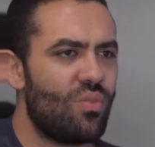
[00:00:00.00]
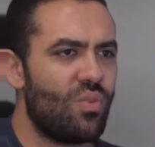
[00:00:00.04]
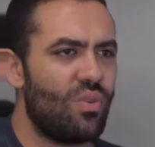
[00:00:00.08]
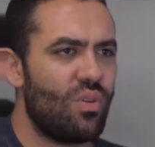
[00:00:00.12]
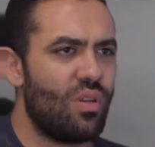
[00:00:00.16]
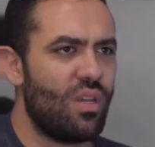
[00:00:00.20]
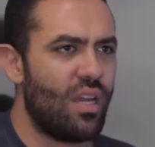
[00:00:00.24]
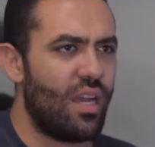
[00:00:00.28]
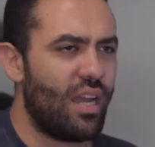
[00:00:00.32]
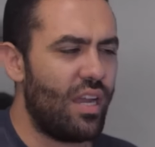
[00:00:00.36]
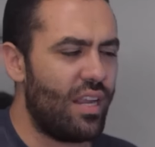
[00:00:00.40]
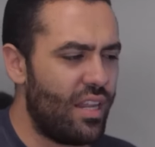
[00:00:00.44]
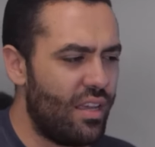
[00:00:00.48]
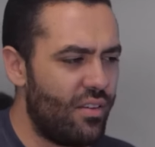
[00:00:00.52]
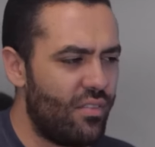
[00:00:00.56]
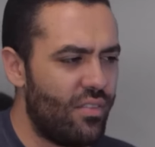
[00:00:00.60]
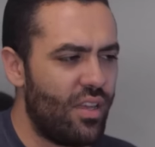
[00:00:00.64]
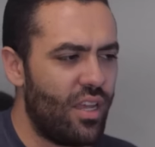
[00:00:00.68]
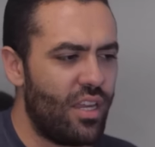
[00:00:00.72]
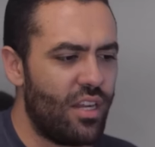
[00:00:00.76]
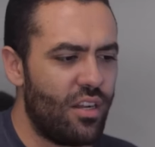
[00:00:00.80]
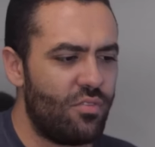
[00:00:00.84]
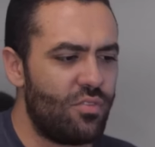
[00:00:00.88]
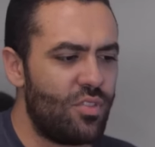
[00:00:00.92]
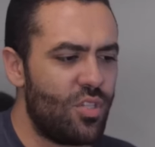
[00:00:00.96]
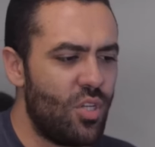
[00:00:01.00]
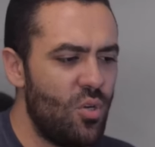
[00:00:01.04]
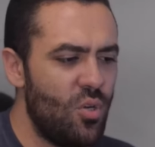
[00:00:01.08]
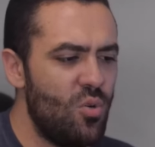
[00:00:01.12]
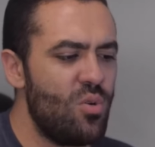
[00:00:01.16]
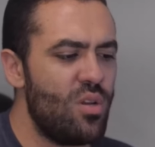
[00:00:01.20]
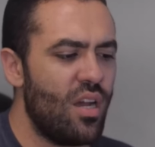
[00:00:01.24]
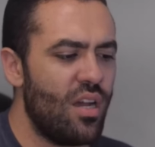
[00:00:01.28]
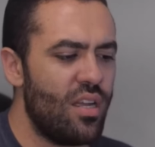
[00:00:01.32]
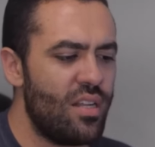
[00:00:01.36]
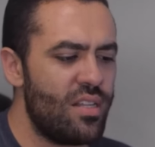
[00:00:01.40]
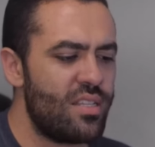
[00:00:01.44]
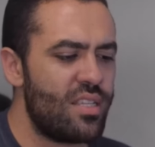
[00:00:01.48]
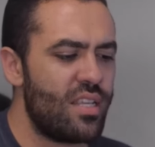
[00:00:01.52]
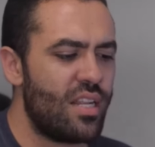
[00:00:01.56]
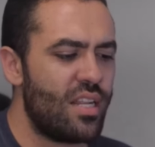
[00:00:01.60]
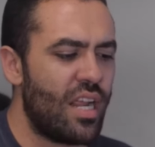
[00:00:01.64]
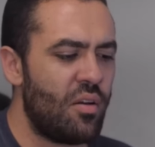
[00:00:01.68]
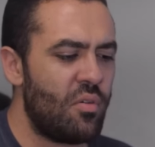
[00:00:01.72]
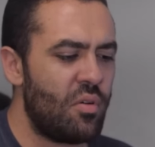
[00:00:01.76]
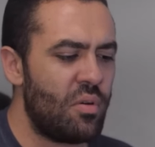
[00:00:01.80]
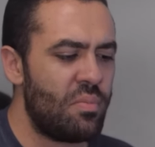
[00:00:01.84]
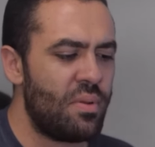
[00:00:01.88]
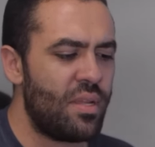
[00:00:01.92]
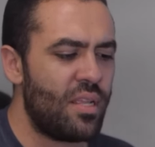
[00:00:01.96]
I'd have I'd have two guns that I
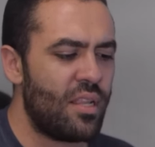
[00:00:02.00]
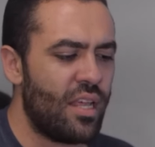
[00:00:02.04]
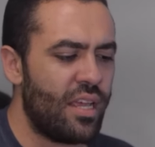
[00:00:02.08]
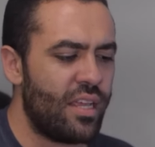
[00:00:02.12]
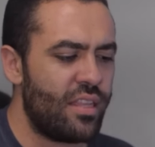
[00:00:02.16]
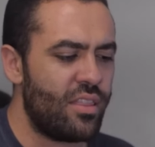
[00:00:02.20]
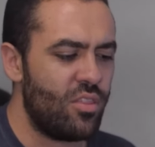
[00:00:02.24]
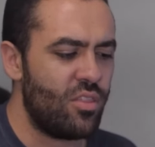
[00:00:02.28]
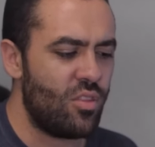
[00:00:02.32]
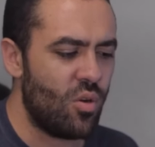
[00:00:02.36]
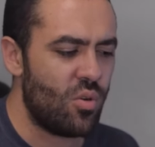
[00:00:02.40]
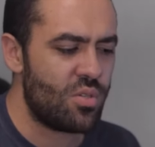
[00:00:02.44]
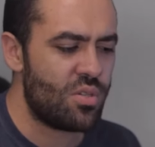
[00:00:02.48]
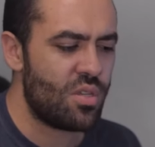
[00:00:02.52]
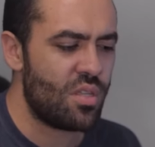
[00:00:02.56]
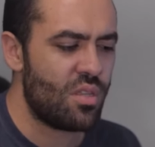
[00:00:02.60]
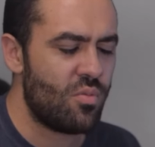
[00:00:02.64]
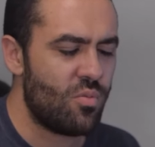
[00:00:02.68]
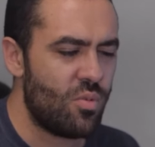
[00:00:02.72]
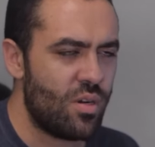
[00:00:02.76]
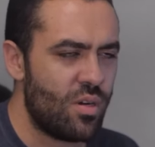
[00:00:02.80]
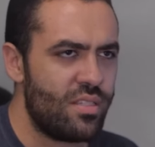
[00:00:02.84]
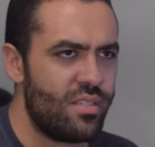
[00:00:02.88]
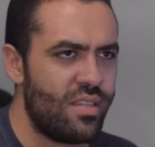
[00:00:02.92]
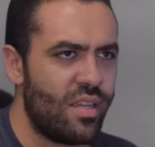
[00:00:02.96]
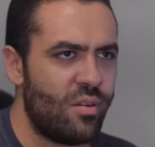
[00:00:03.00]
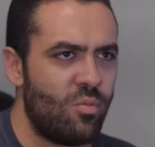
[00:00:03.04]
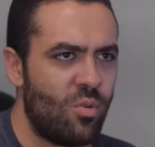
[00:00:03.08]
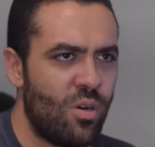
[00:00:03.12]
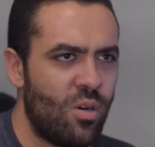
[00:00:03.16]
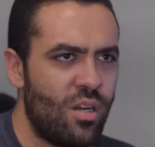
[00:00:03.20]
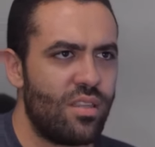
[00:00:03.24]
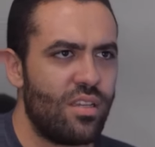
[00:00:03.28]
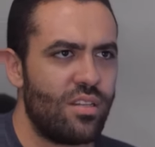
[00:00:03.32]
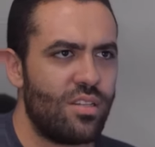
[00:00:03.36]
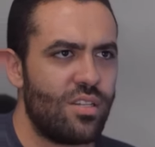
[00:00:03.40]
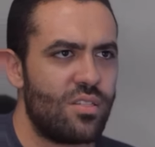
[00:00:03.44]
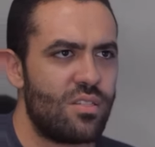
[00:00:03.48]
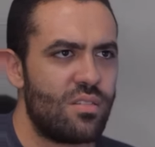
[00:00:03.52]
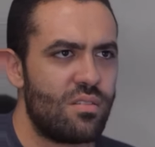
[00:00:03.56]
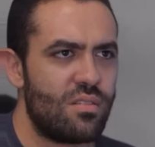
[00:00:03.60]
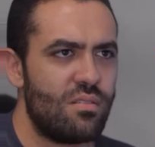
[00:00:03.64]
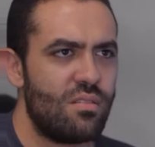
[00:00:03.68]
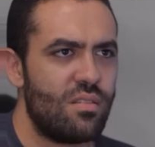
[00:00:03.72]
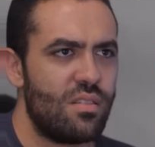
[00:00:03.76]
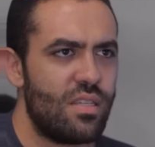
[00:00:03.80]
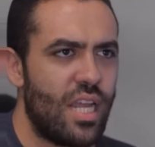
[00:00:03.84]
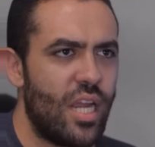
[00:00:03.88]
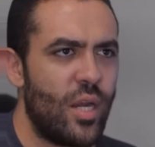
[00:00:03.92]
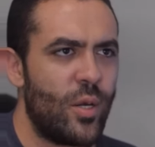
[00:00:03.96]
would be like, those are the ones I want to just
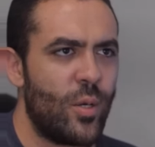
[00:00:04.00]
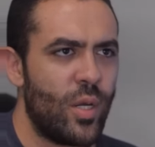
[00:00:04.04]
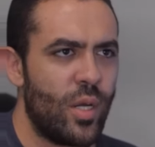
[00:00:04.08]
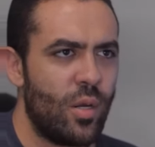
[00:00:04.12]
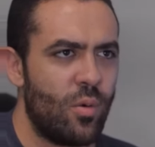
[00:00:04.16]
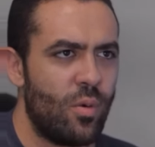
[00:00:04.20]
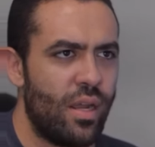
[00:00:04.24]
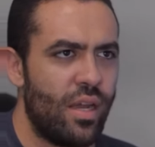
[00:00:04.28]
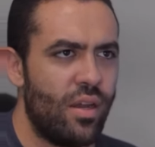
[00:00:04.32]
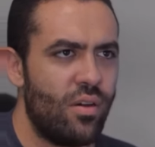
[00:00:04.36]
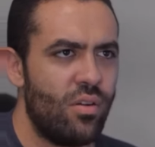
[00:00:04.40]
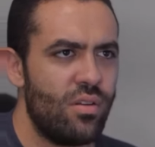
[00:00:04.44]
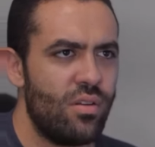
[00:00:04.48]
carry around,